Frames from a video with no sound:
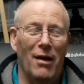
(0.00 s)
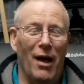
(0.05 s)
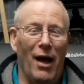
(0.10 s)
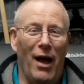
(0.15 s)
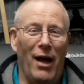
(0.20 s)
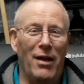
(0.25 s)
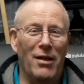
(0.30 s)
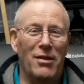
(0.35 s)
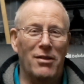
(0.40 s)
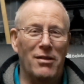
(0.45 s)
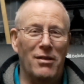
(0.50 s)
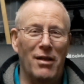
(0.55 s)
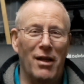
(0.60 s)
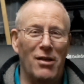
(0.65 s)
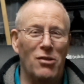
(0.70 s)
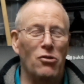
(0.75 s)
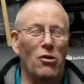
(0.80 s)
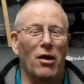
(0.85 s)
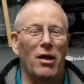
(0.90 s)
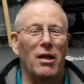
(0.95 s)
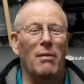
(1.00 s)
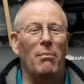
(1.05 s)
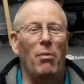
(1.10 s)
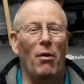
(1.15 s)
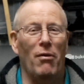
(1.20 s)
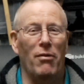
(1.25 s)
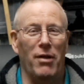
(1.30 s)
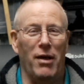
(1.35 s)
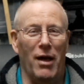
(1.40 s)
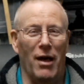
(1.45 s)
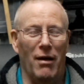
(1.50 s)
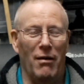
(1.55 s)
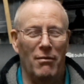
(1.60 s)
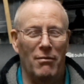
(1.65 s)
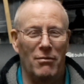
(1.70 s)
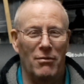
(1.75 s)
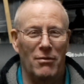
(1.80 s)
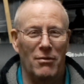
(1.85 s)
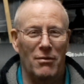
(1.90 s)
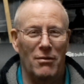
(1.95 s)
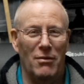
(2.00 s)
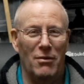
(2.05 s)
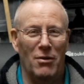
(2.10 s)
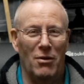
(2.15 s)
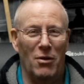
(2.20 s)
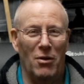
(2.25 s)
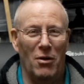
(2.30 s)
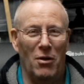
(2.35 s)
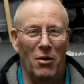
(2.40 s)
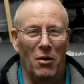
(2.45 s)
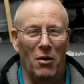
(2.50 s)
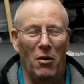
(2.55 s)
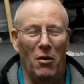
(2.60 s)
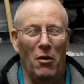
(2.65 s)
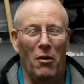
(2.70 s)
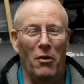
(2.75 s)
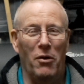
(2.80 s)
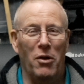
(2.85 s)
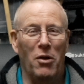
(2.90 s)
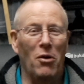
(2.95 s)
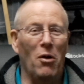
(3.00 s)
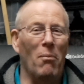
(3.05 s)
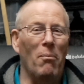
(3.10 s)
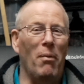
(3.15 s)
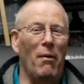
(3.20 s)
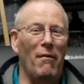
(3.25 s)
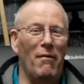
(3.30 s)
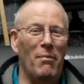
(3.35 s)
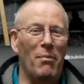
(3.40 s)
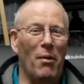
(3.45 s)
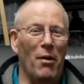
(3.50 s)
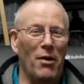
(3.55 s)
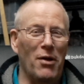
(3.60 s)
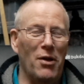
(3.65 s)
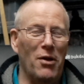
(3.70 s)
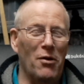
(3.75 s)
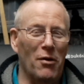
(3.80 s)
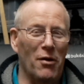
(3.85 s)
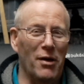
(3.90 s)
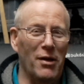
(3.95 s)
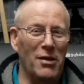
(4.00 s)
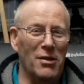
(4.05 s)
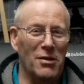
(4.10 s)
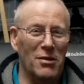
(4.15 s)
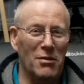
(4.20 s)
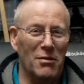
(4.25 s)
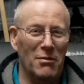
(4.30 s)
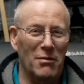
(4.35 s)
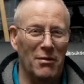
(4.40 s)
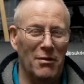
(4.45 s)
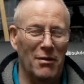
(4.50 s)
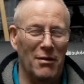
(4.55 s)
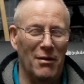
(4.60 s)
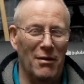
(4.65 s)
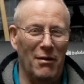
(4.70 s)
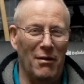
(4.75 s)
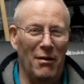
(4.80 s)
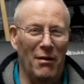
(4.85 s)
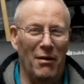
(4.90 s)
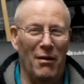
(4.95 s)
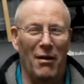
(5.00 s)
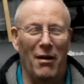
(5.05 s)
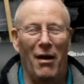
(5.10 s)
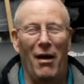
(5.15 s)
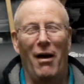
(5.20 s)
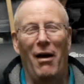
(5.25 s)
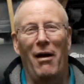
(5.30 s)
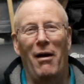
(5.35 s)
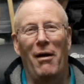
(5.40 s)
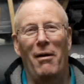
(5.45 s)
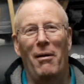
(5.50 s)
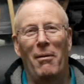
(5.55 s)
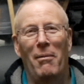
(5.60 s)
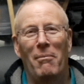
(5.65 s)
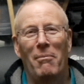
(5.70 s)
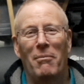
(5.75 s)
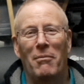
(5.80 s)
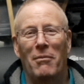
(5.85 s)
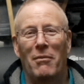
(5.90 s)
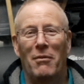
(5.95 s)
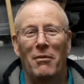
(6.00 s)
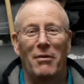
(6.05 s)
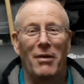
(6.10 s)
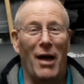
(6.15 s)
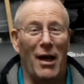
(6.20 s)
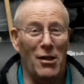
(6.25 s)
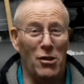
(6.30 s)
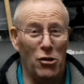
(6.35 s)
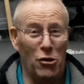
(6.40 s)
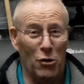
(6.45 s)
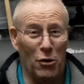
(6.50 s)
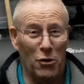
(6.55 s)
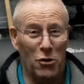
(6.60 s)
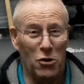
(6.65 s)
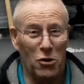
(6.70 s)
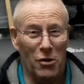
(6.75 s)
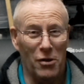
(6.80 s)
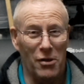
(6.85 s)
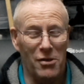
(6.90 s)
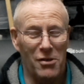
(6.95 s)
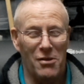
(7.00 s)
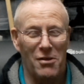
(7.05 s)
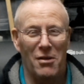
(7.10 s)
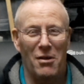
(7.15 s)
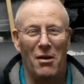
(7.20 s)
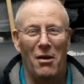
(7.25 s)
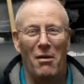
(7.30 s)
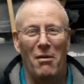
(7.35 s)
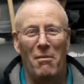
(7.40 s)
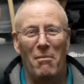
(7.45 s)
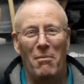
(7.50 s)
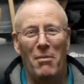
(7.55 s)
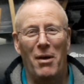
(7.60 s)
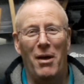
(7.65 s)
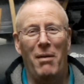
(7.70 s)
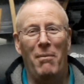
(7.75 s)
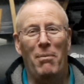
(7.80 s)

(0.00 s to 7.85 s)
and it's not going to bother you, or you're not bothered by the noise, that's your choice. Me